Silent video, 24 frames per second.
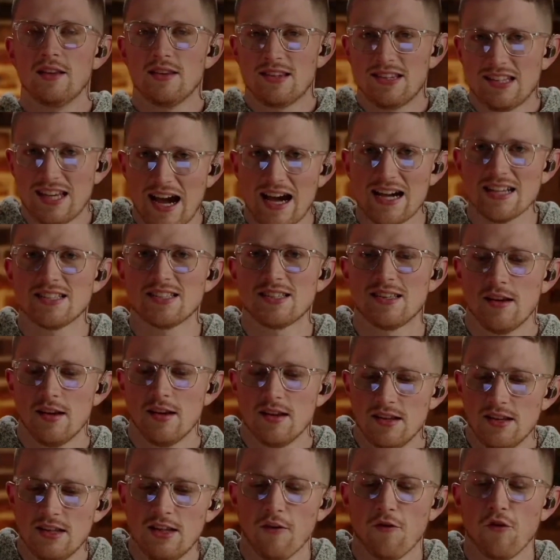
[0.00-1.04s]
test
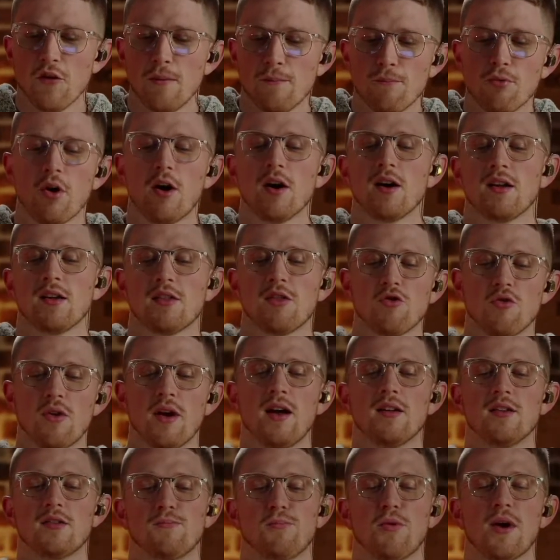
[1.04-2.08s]
different product
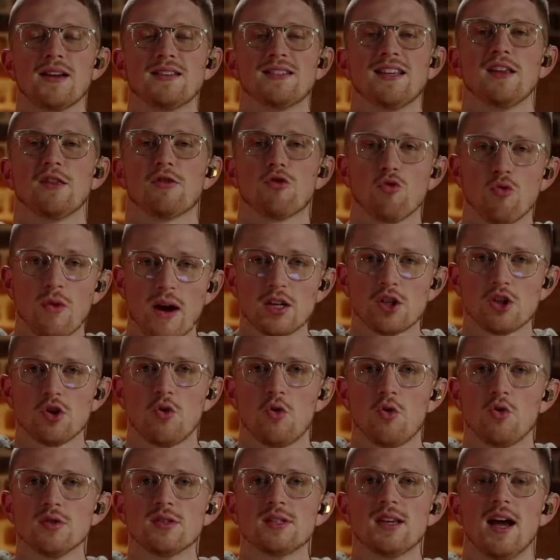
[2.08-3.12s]
pricing
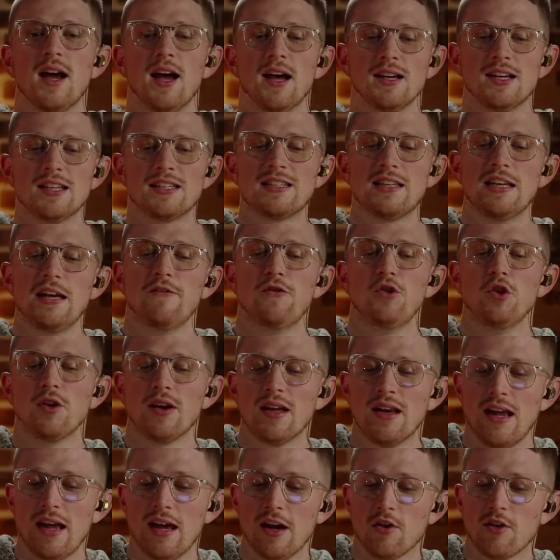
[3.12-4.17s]
thresholds to see if you
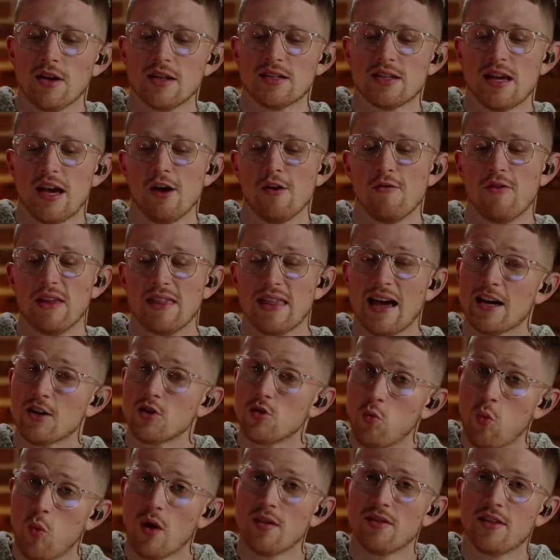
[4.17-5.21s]
can increase AOV. That is
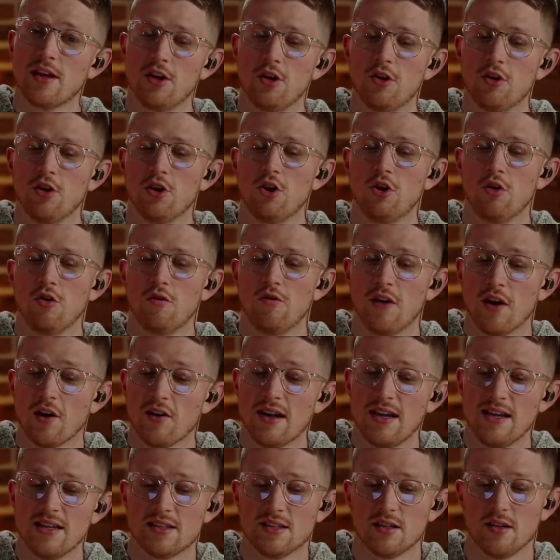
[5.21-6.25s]
one thing you could do very
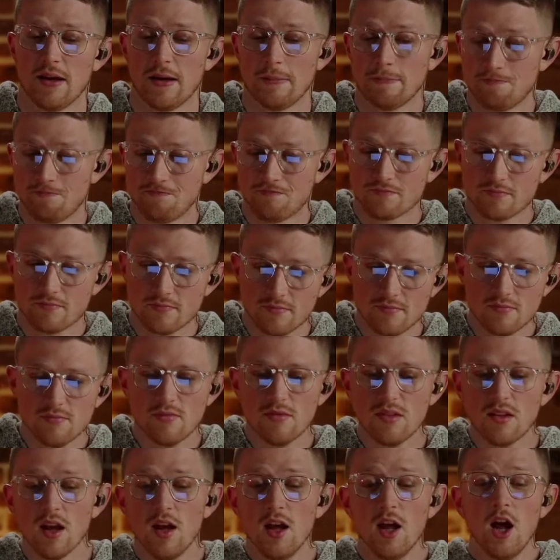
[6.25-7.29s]
easily.
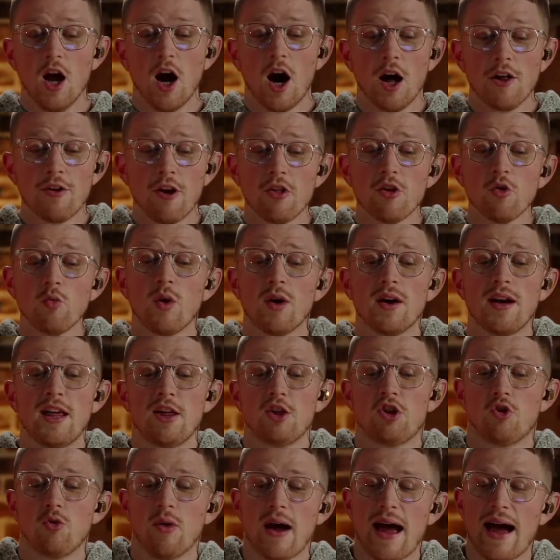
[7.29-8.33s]
Another one
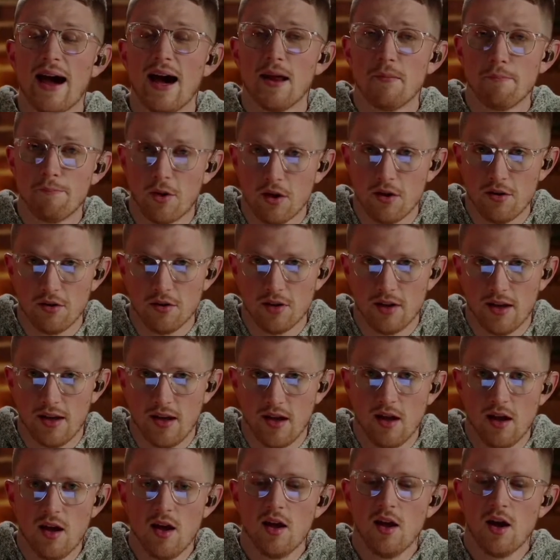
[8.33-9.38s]
is to add
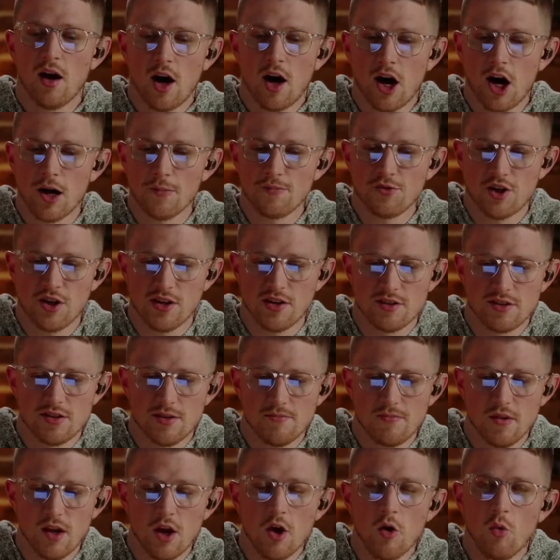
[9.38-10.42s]
bundling options.
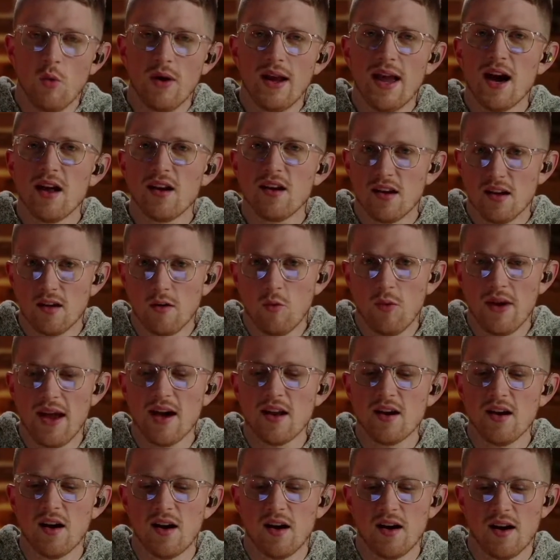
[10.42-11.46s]
We had
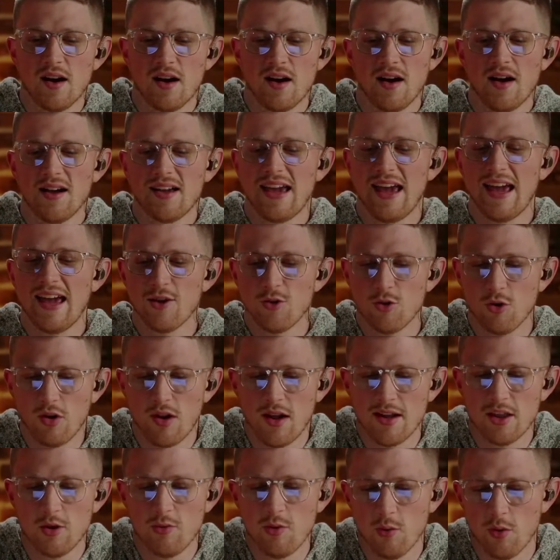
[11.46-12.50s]
a candle
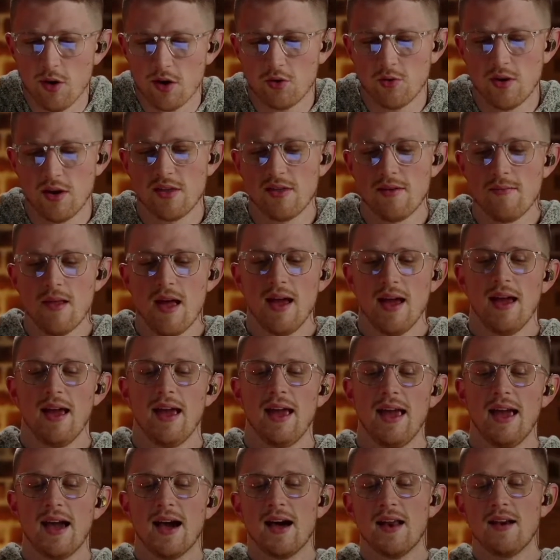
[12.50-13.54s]
client that we worked with,
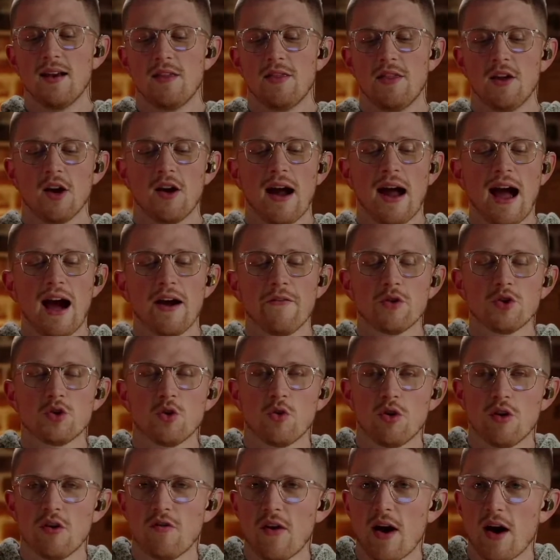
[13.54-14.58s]
and their average
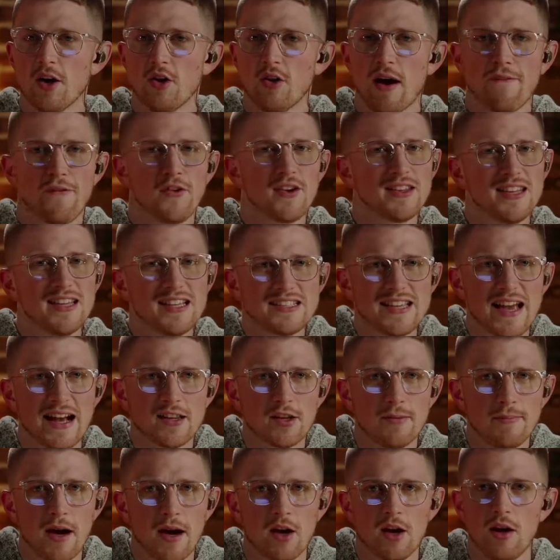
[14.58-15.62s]
order value, I forget the exact
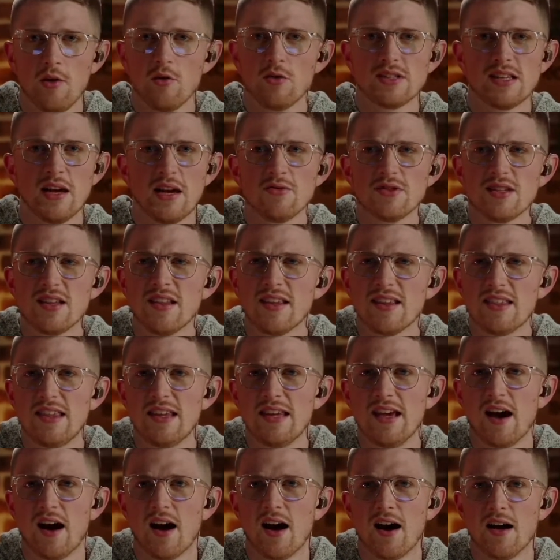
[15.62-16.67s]
amount, it was in like
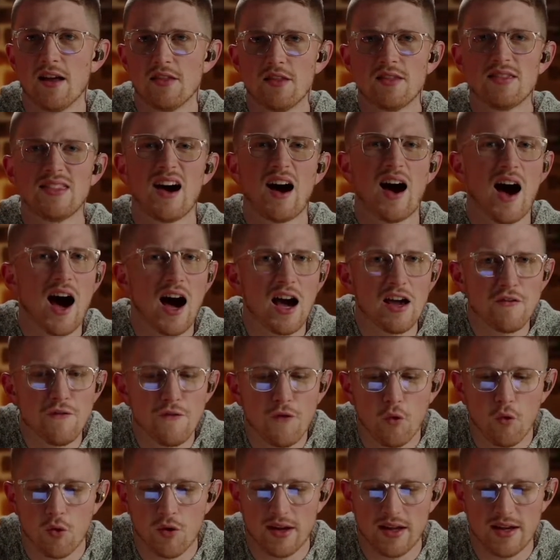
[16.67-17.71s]
the high
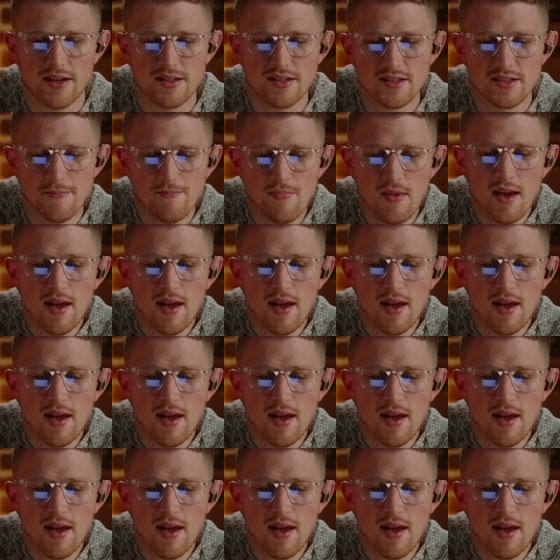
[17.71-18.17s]
40s,